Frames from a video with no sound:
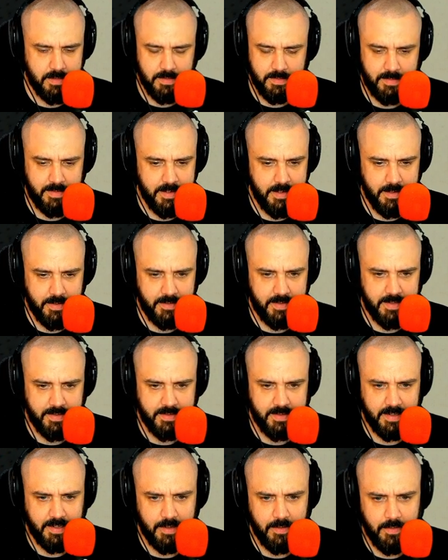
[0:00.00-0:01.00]
No, I didn't
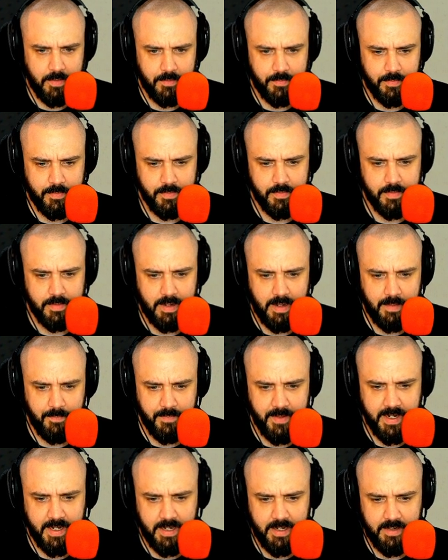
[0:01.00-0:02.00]
take it off. I'm
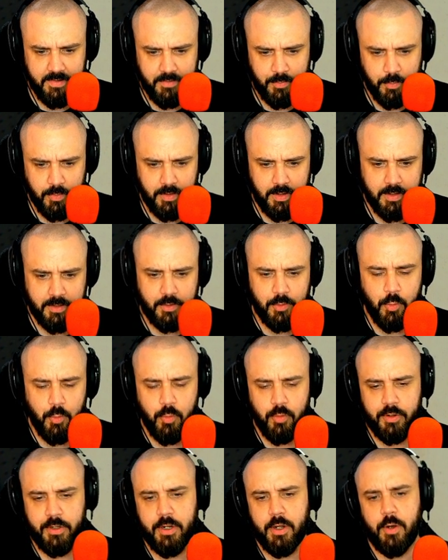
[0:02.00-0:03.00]
thinking That's it's what? Yes, a
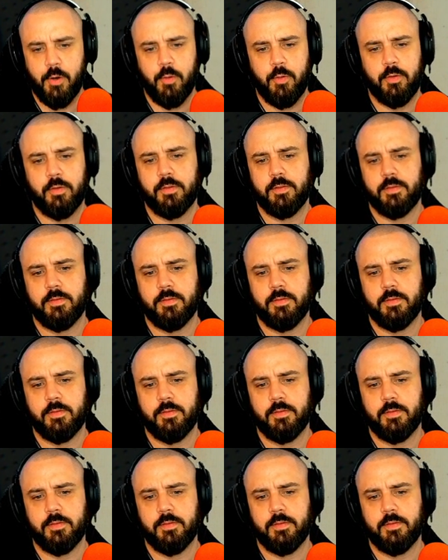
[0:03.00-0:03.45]
Goryo. blew it out.